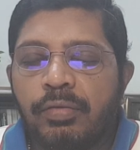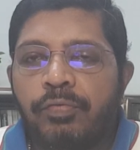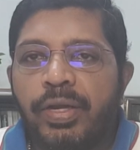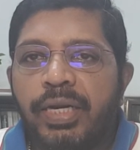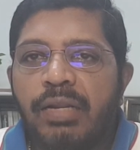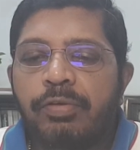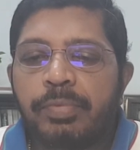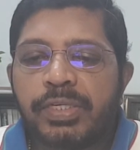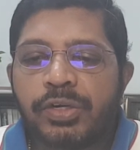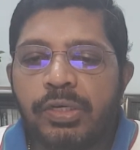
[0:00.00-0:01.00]
Finally, we
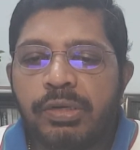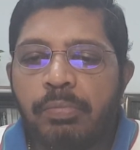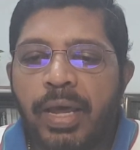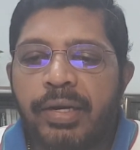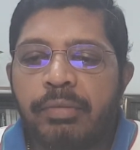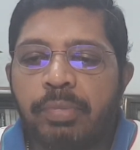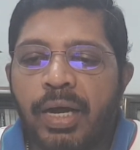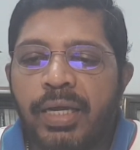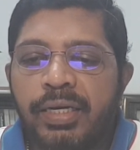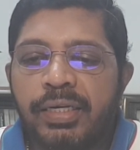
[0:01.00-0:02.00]
must also bear in
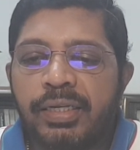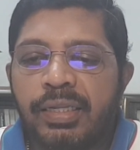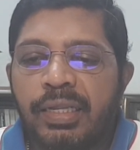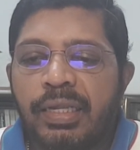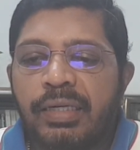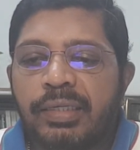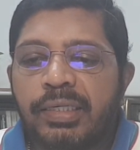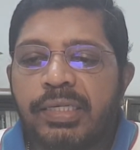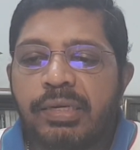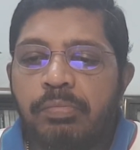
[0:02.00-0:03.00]
mind that
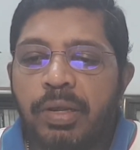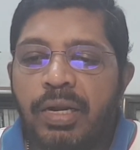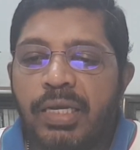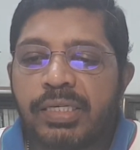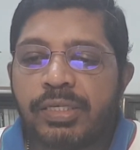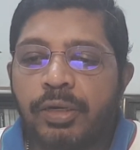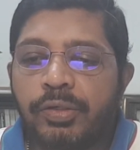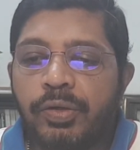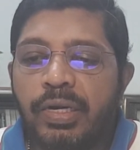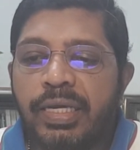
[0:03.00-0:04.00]
the symbol has not
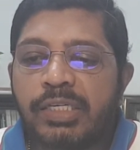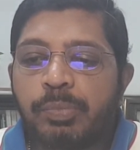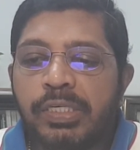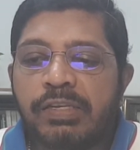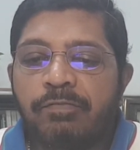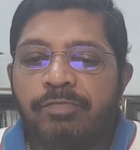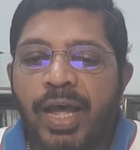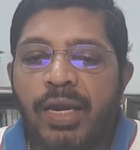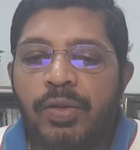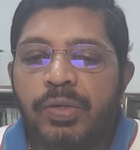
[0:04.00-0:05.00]
only expressive
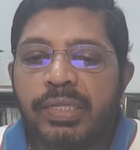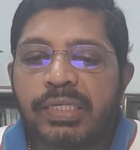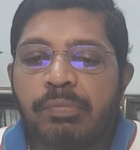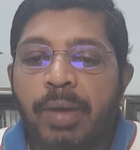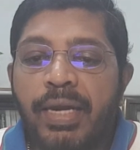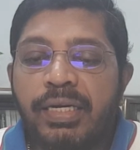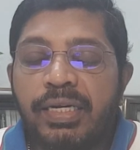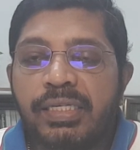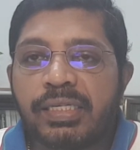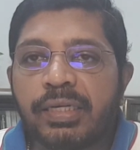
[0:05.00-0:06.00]
value in the
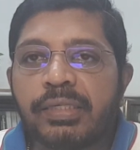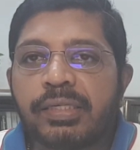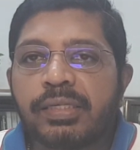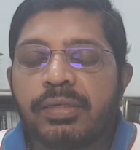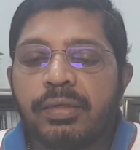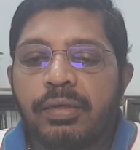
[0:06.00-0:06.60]
semantic sense,